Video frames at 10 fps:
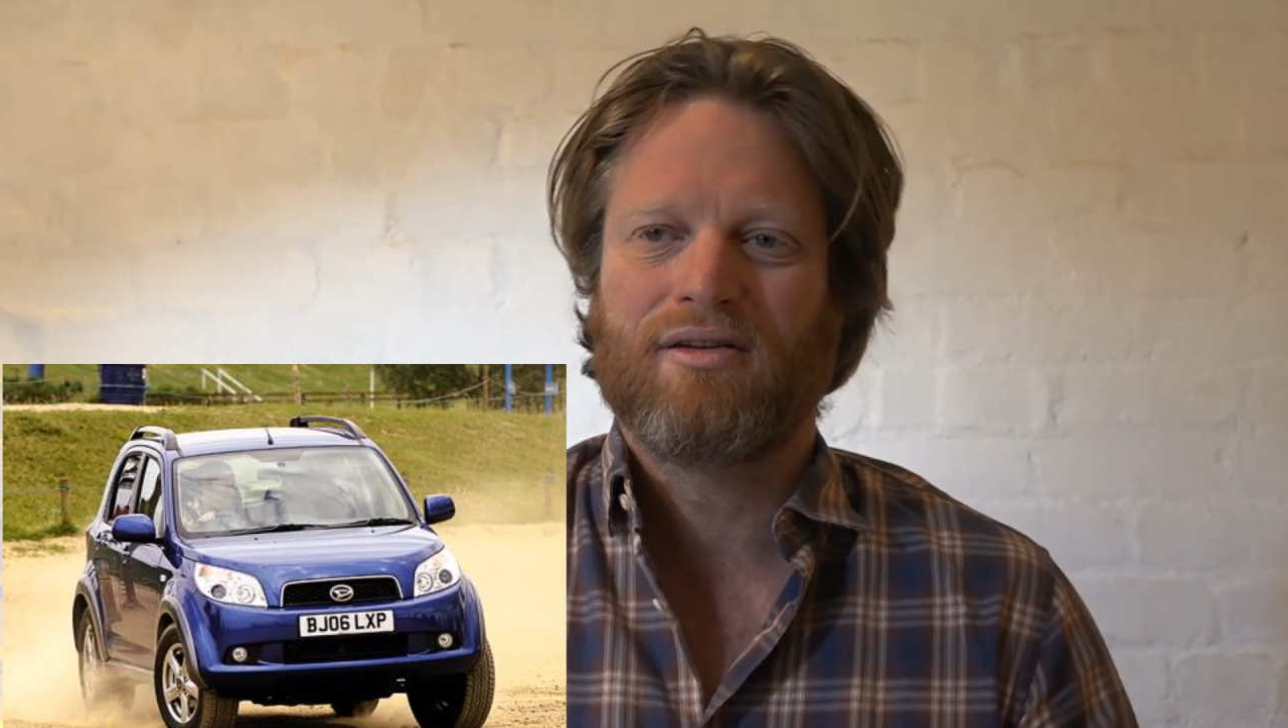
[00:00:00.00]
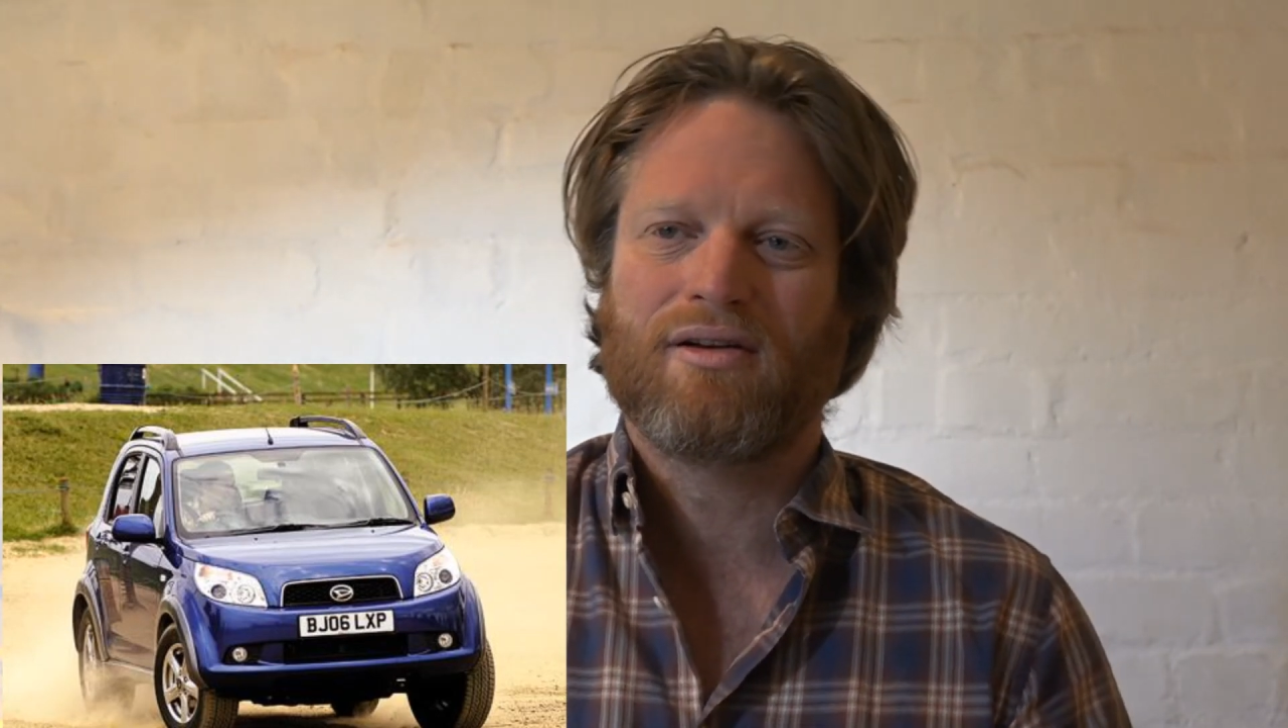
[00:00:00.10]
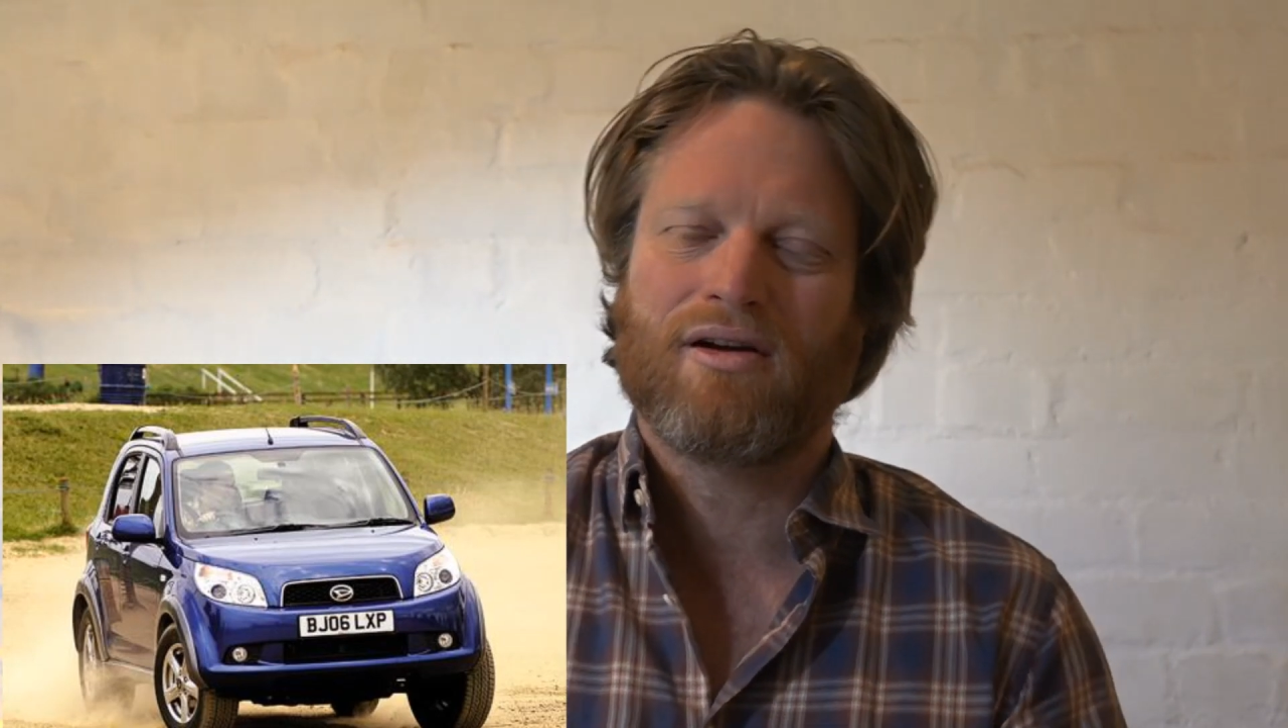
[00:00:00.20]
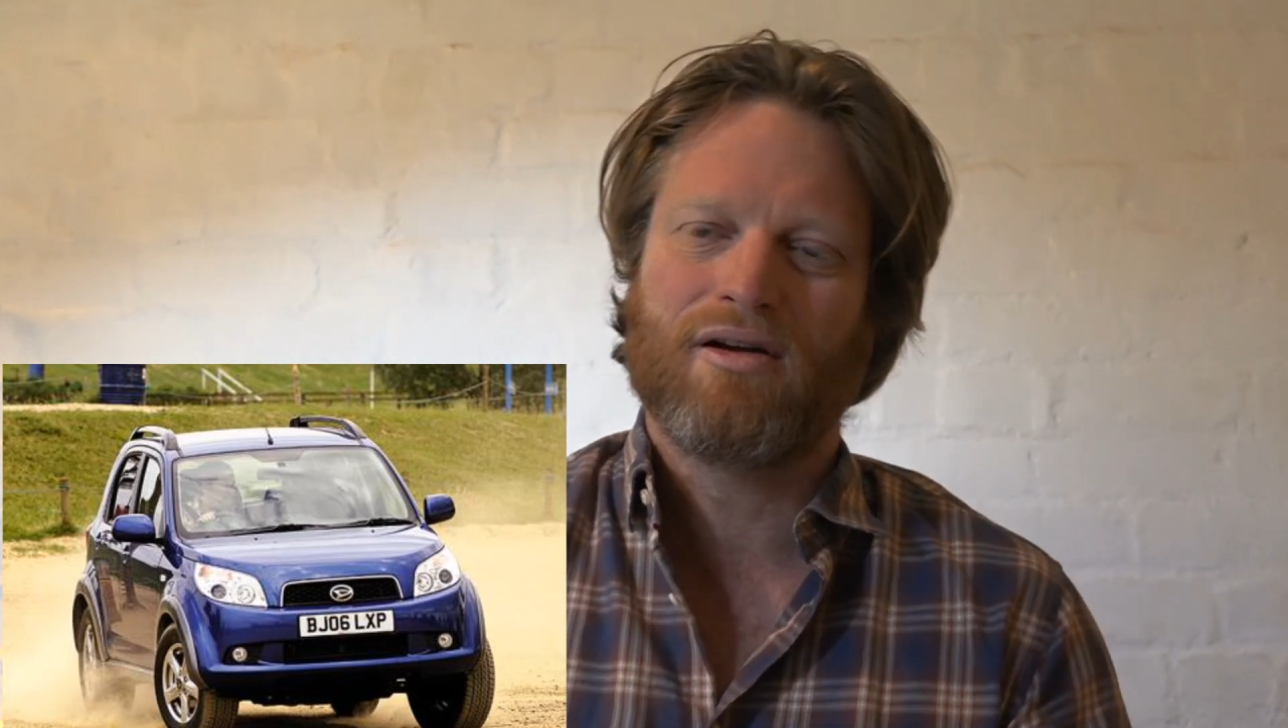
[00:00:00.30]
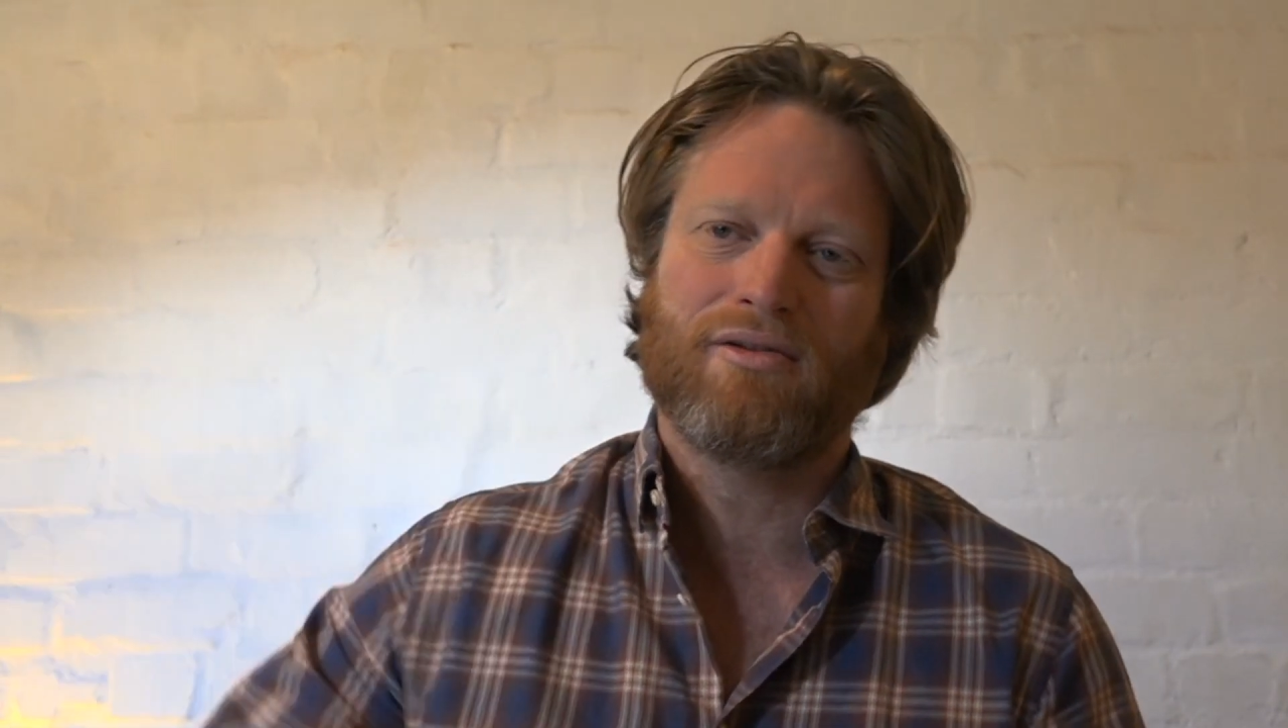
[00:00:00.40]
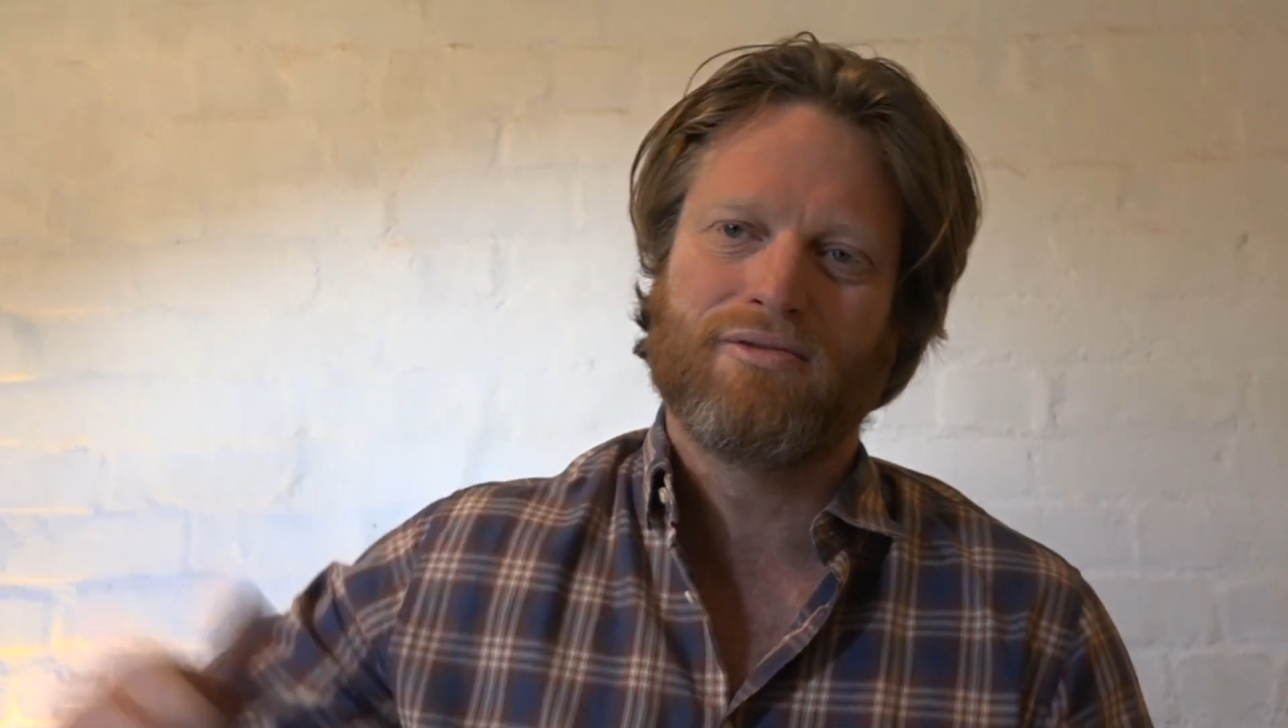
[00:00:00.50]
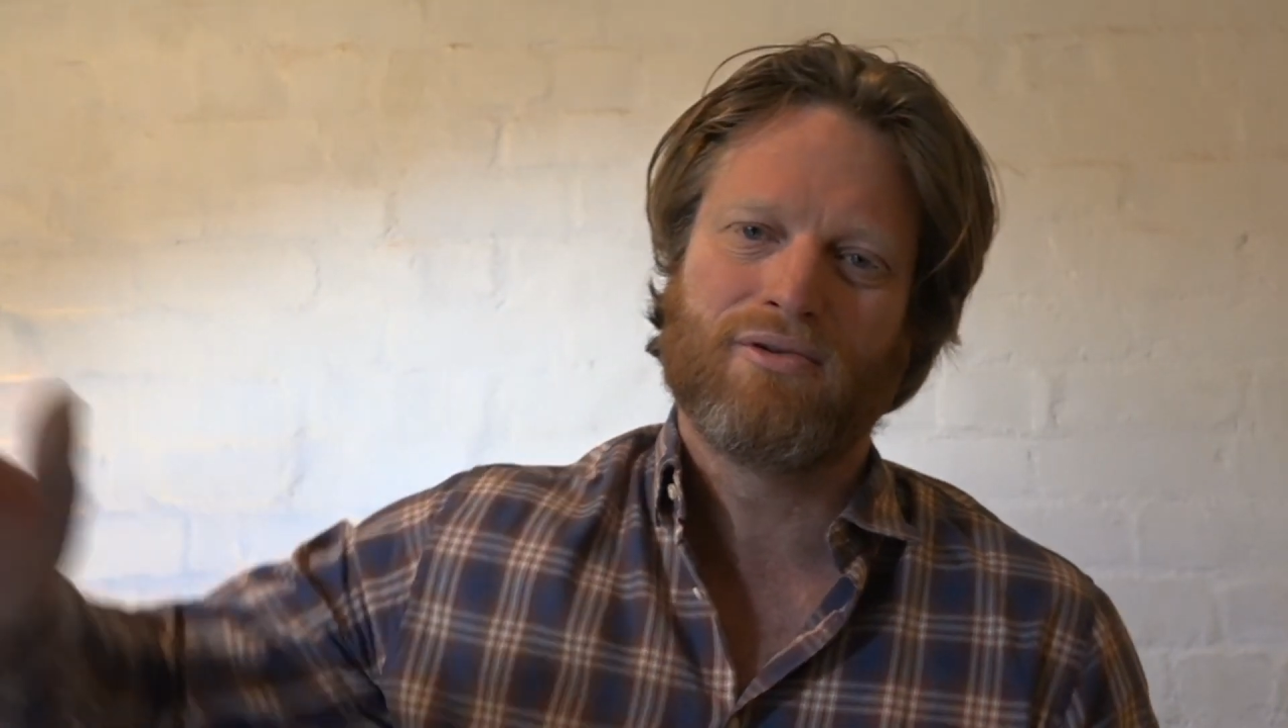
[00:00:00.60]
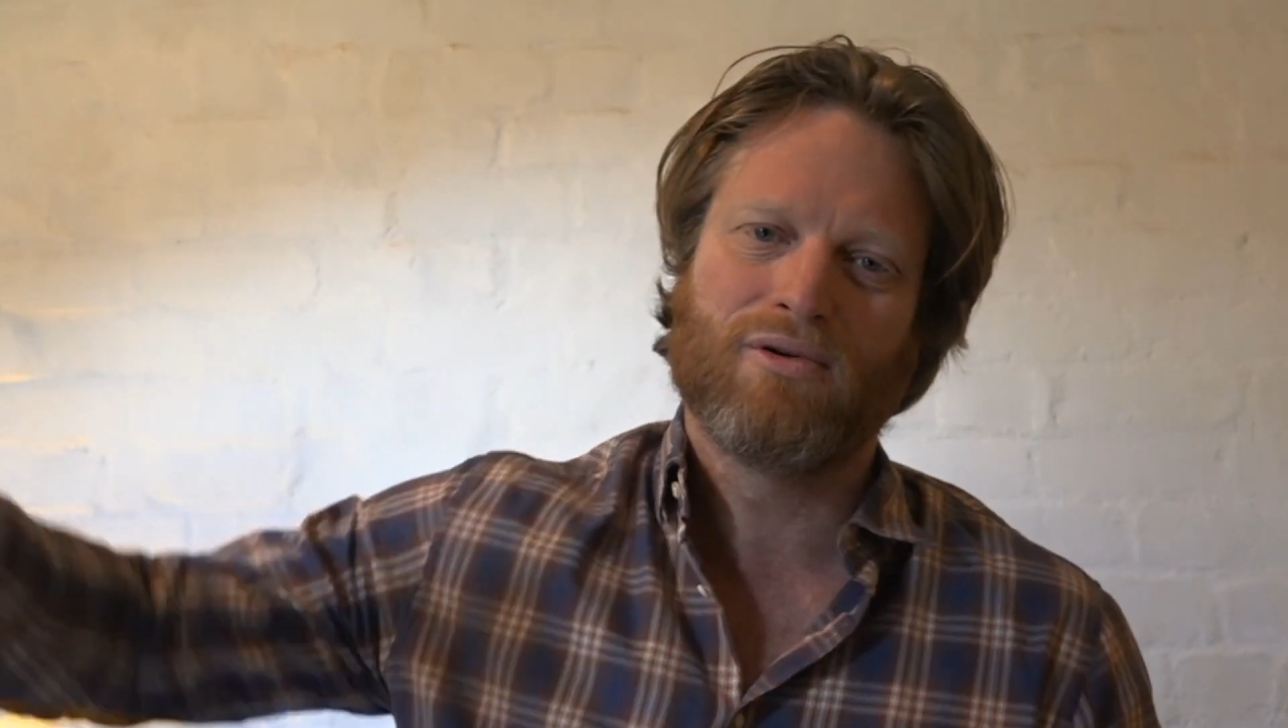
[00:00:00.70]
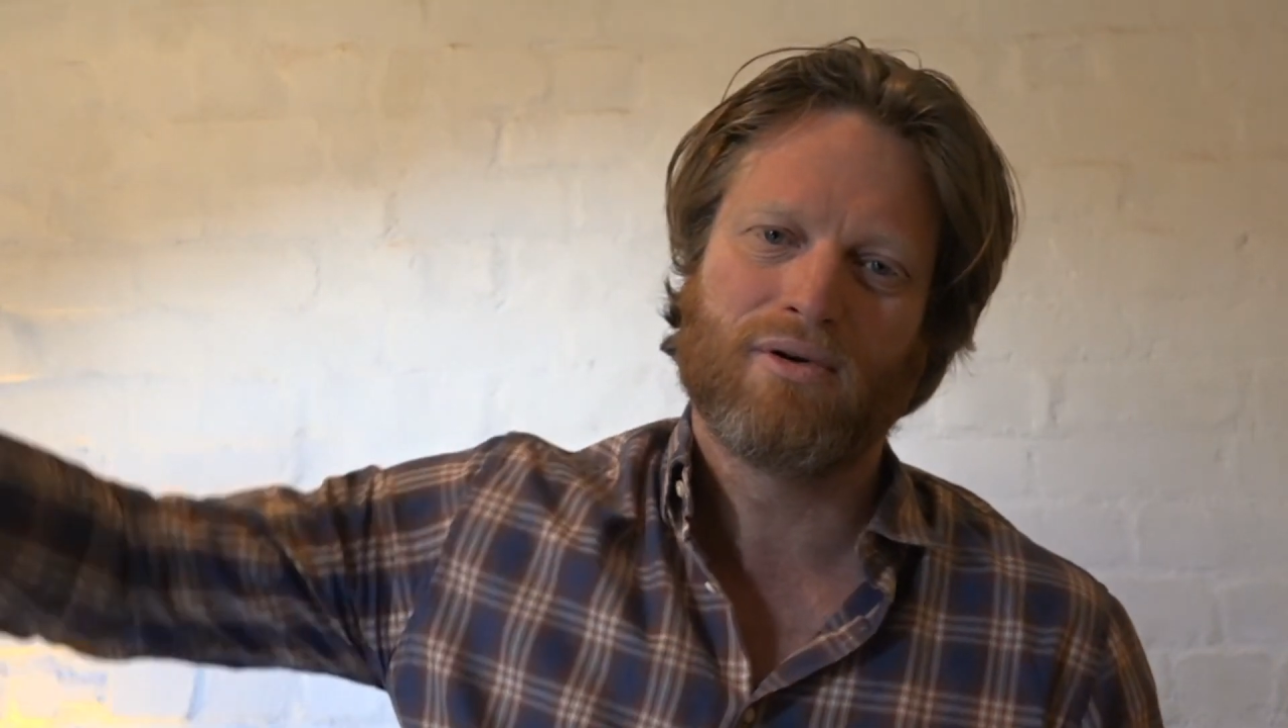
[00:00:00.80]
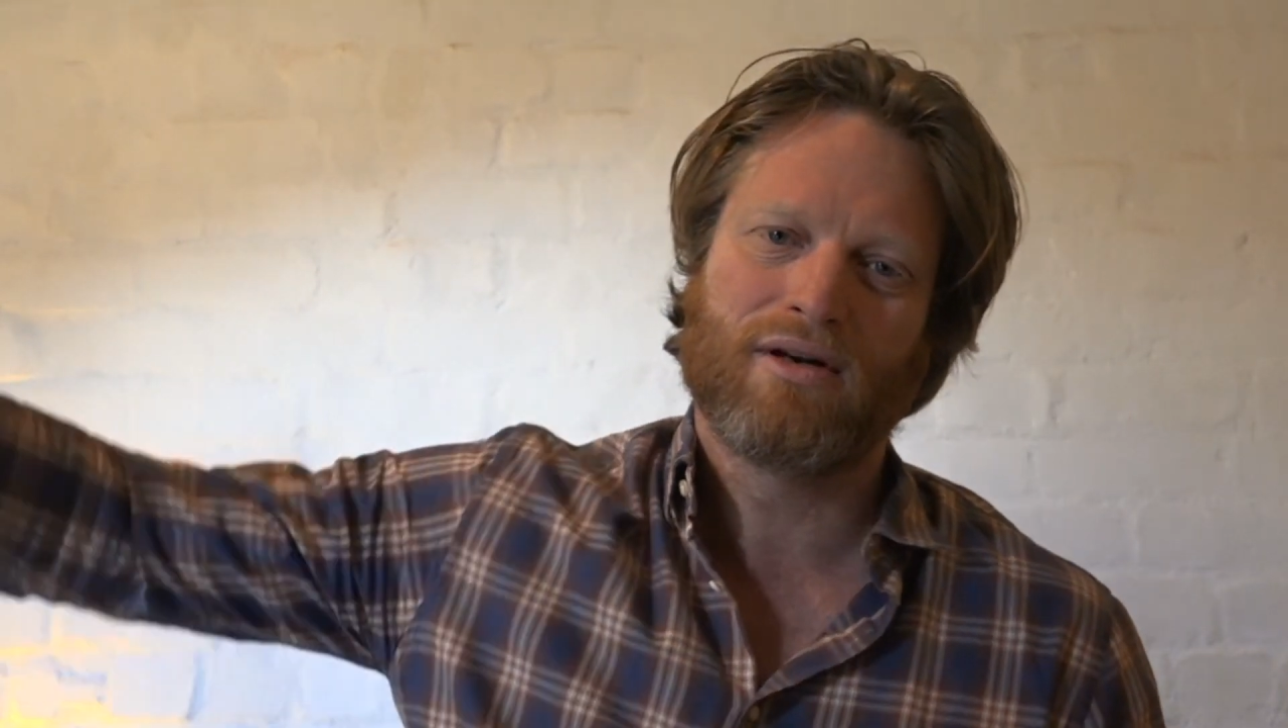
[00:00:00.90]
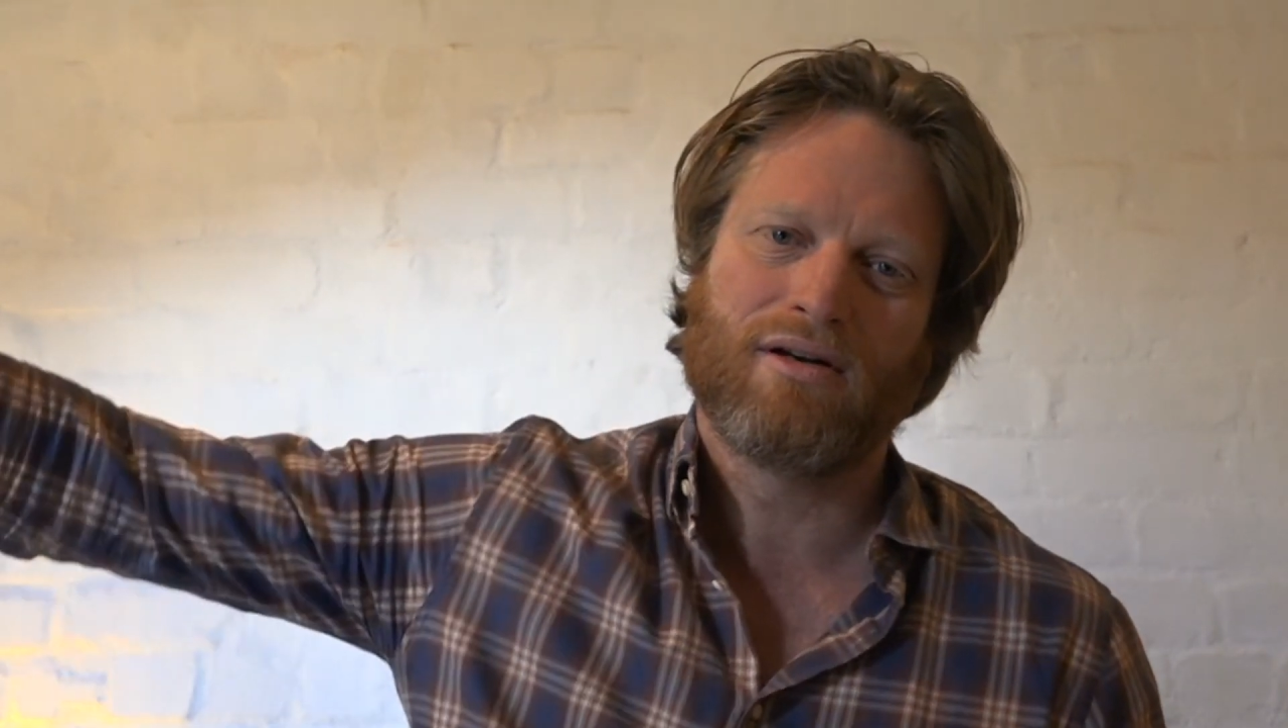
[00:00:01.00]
so going forward,